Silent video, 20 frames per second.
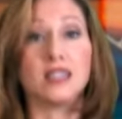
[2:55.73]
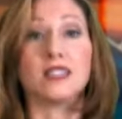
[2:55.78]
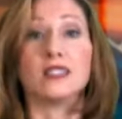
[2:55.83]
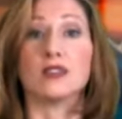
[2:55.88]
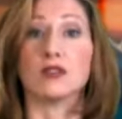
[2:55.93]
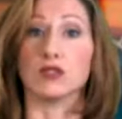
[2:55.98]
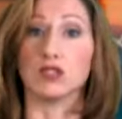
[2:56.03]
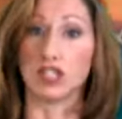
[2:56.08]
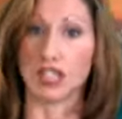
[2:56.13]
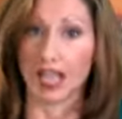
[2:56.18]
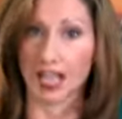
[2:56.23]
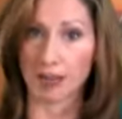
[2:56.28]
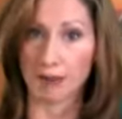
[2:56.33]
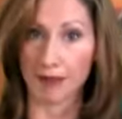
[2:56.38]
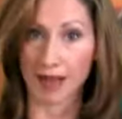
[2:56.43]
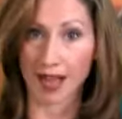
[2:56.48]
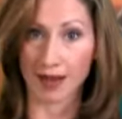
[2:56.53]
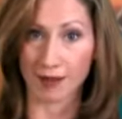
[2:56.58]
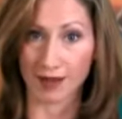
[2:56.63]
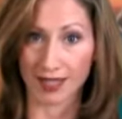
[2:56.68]
So check
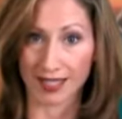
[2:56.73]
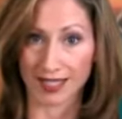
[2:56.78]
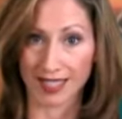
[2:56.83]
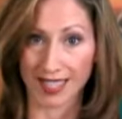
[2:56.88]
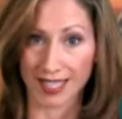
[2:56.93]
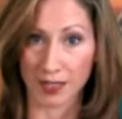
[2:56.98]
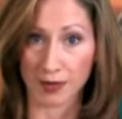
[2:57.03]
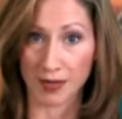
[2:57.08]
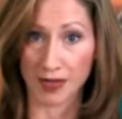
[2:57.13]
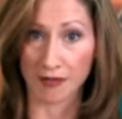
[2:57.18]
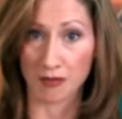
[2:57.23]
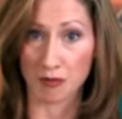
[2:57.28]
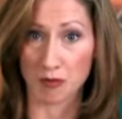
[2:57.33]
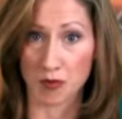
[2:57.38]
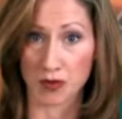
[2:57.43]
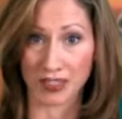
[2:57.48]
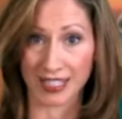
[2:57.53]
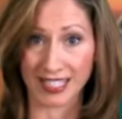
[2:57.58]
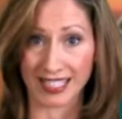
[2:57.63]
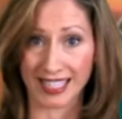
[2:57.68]
back with us next week for
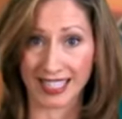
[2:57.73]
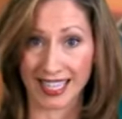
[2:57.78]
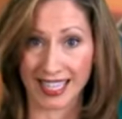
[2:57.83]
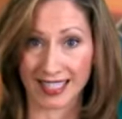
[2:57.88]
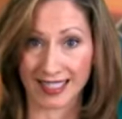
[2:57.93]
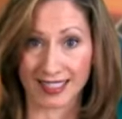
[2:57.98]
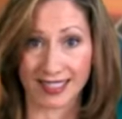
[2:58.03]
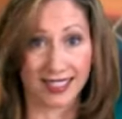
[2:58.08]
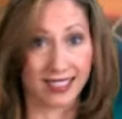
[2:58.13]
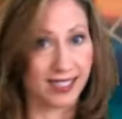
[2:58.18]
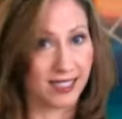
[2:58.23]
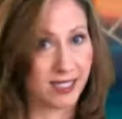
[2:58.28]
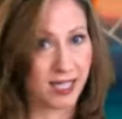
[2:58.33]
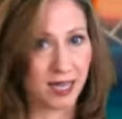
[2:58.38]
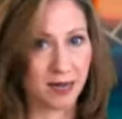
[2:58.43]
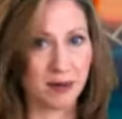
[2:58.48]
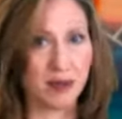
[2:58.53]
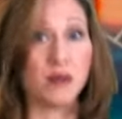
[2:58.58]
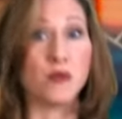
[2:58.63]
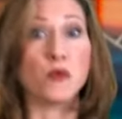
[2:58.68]
more details. It's
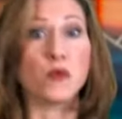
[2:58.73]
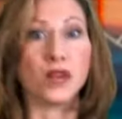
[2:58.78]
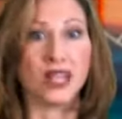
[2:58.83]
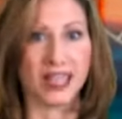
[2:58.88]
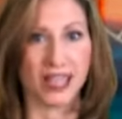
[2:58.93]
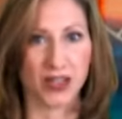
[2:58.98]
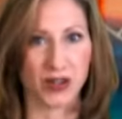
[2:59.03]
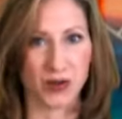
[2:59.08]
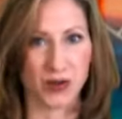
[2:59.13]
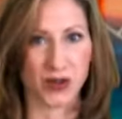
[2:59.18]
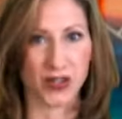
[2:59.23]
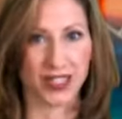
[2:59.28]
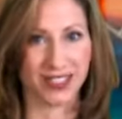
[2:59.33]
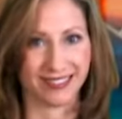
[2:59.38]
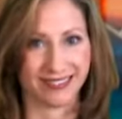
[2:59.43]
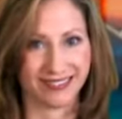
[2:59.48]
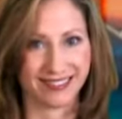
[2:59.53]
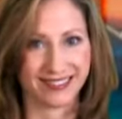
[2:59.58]
going to be really cool.